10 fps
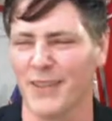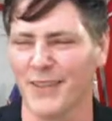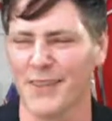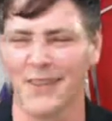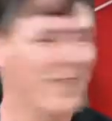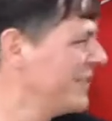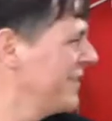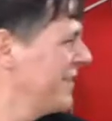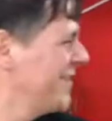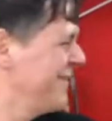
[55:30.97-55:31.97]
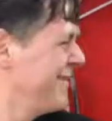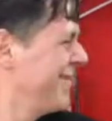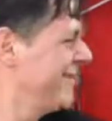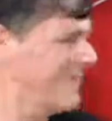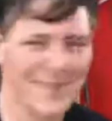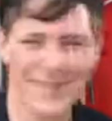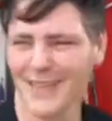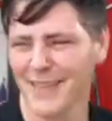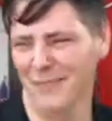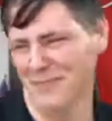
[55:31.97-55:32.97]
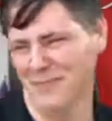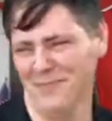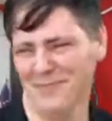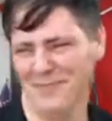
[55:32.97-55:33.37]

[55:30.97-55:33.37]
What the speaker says: That's all you can do.